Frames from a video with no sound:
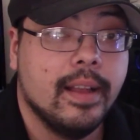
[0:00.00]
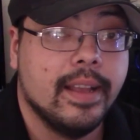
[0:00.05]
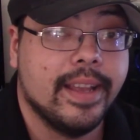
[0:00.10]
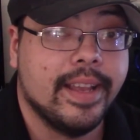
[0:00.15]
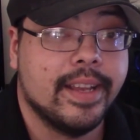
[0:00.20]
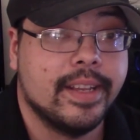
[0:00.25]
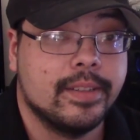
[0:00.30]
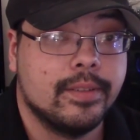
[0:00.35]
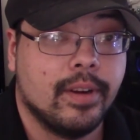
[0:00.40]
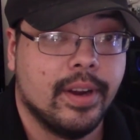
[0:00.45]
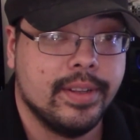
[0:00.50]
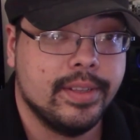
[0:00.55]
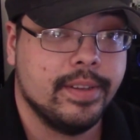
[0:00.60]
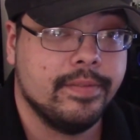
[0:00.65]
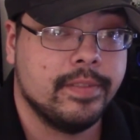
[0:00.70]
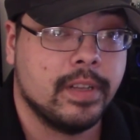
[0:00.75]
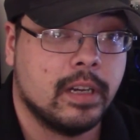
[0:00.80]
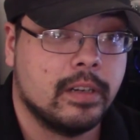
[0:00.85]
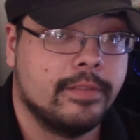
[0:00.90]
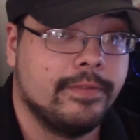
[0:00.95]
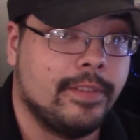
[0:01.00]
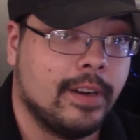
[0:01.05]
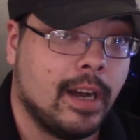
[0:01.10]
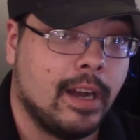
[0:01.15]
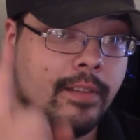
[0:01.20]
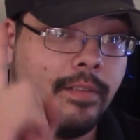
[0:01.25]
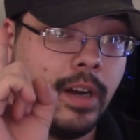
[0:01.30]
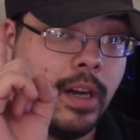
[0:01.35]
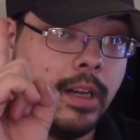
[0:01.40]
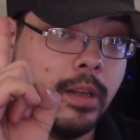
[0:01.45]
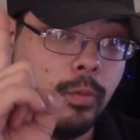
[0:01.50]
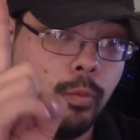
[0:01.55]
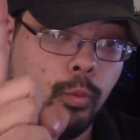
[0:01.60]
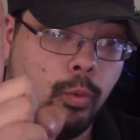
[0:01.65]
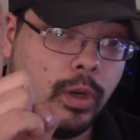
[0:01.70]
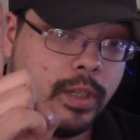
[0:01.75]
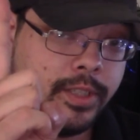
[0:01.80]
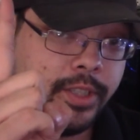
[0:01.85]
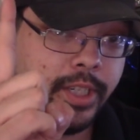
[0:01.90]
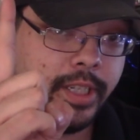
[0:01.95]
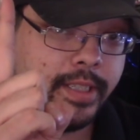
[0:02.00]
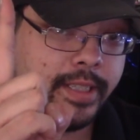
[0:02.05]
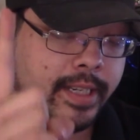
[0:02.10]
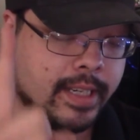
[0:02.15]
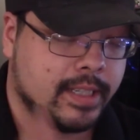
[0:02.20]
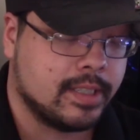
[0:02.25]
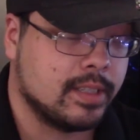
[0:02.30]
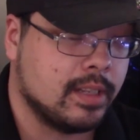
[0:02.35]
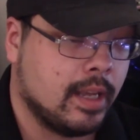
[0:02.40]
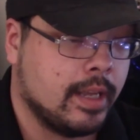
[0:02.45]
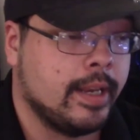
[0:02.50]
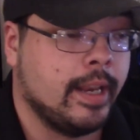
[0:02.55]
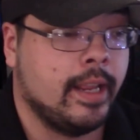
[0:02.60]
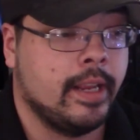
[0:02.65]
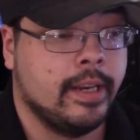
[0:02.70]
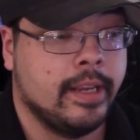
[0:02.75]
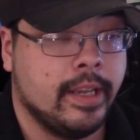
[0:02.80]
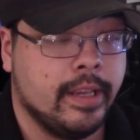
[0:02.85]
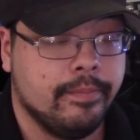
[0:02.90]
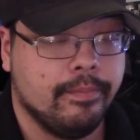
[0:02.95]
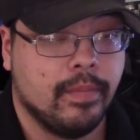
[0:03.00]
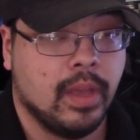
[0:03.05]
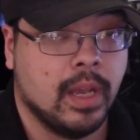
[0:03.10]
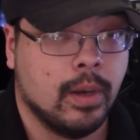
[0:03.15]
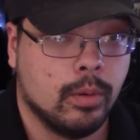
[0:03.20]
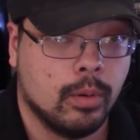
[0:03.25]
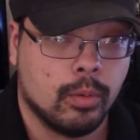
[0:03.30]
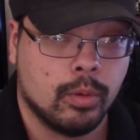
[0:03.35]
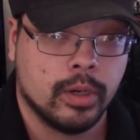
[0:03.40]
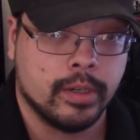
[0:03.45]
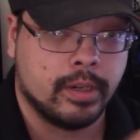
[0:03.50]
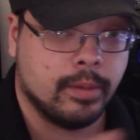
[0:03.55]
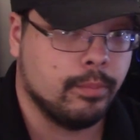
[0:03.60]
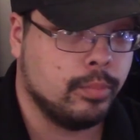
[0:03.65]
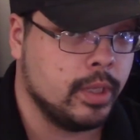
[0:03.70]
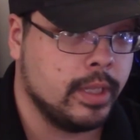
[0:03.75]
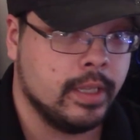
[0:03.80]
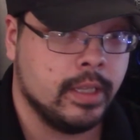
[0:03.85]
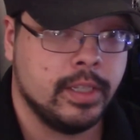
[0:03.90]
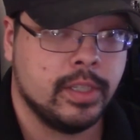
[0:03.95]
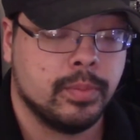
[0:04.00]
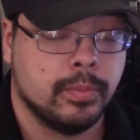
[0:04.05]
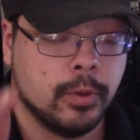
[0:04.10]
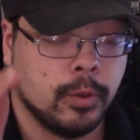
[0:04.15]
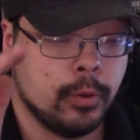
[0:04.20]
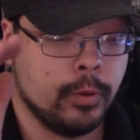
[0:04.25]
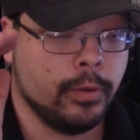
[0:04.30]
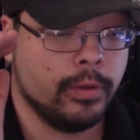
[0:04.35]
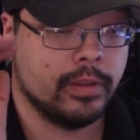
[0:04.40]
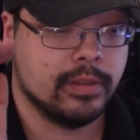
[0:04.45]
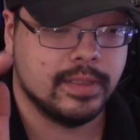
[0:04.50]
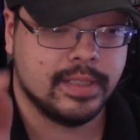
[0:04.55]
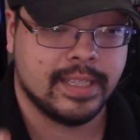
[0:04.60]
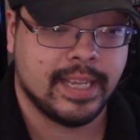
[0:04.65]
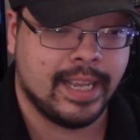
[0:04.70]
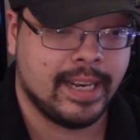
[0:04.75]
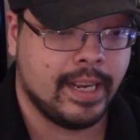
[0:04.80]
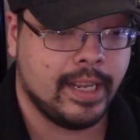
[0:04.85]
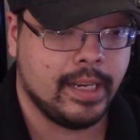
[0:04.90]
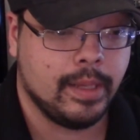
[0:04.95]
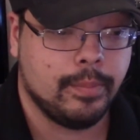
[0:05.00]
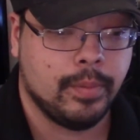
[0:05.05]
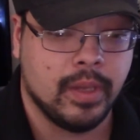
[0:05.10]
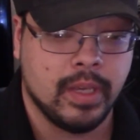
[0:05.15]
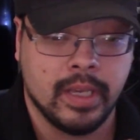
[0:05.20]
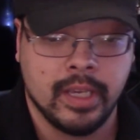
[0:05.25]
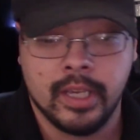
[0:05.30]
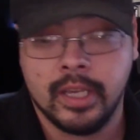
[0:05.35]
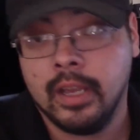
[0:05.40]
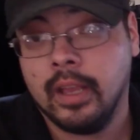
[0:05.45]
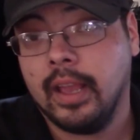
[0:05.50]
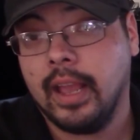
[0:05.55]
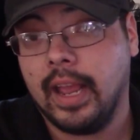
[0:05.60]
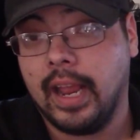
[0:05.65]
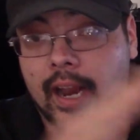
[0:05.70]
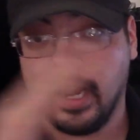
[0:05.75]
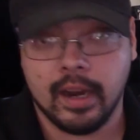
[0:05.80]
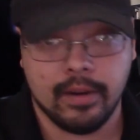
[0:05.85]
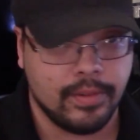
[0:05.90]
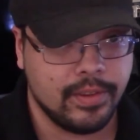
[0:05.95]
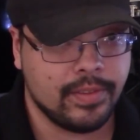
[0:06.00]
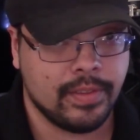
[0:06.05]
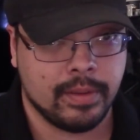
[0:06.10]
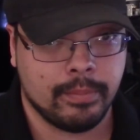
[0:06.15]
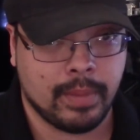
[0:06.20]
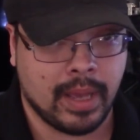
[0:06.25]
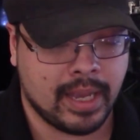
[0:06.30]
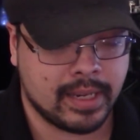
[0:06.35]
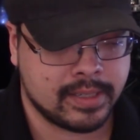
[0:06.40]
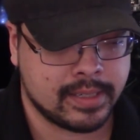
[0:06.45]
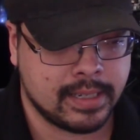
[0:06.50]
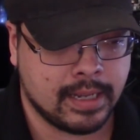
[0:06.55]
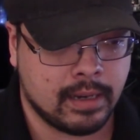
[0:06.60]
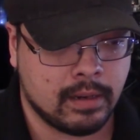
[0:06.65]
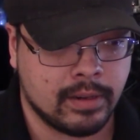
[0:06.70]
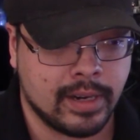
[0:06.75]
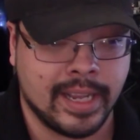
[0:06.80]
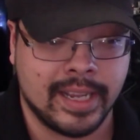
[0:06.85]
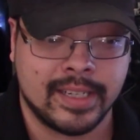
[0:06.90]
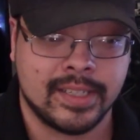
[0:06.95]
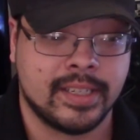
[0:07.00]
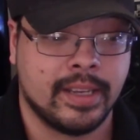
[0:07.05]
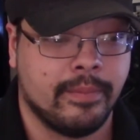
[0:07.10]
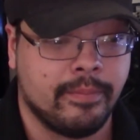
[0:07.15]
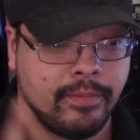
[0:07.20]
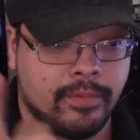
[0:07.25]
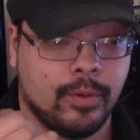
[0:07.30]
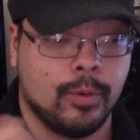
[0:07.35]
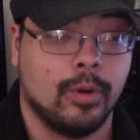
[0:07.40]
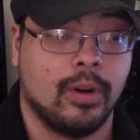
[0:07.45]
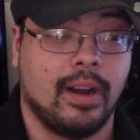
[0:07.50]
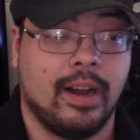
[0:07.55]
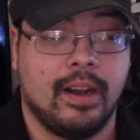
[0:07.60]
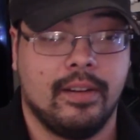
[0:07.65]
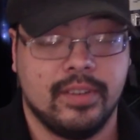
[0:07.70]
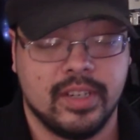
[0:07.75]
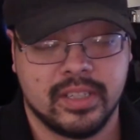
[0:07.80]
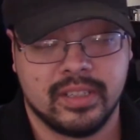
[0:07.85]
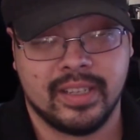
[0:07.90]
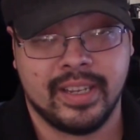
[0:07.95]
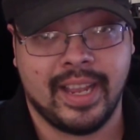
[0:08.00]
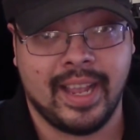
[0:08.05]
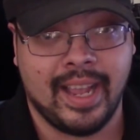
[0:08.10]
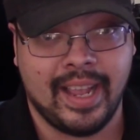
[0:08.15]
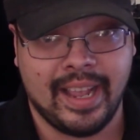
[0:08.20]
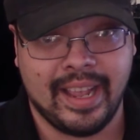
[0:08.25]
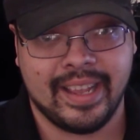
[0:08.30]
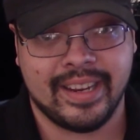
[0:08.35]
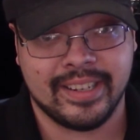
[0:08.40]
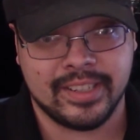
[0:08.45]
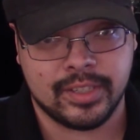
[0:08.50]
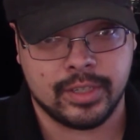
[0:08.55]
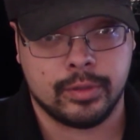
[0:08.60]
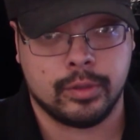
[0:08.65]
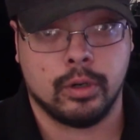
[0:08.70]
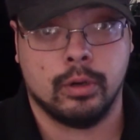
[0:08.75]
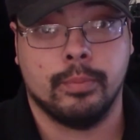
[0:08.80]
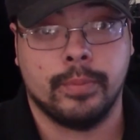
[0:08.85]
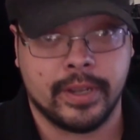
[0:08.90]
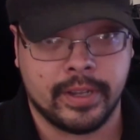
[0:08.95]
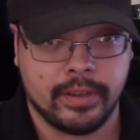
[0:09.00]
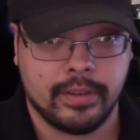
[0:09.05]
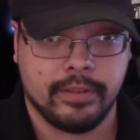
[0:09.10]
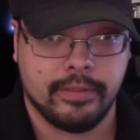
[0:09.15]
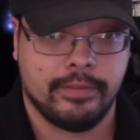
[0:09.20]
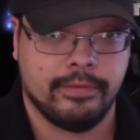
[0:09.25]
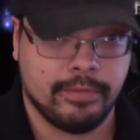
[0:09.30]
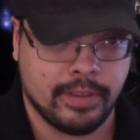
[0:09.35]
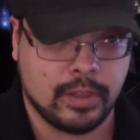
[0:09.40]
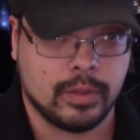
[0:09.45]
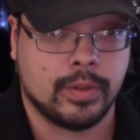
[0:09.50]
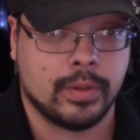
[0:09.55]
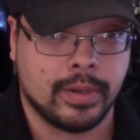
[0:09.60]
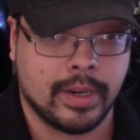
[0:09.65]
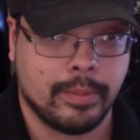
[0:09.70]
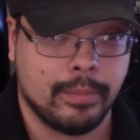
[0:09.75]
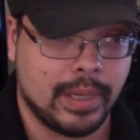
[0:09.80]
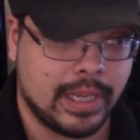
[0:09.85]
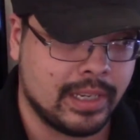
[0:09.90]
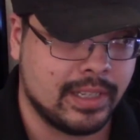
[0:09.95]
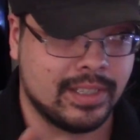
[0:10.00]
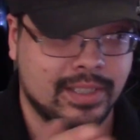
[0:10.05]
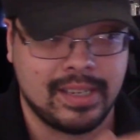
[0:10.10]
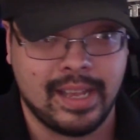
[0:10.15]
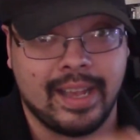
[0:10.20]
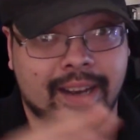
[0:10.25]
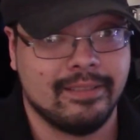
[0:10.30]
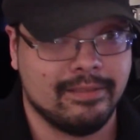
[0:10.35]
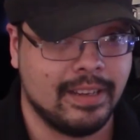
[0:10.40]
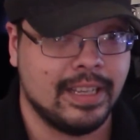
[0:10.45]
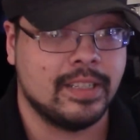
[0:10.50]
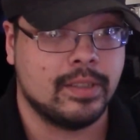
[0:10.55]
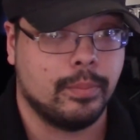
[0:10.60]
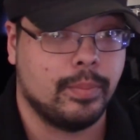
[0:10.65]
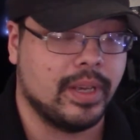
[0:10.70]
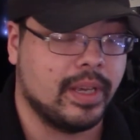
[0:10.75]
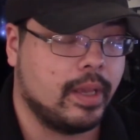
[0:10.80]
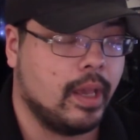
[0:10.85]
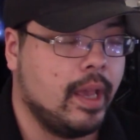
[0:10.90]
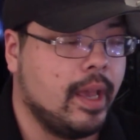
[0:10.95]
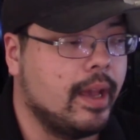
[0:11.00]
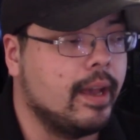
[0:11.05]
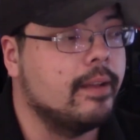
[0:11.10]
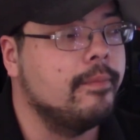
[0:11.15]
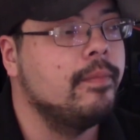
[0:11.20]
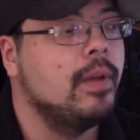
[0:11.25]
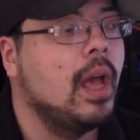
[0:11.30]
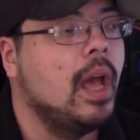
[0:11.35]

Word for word: In Grand Theft Auto 5 on one GTX 980, it will run completely smooth, 1080p, everything maxed out except for obviously anisotropic filtering because that is a big hit.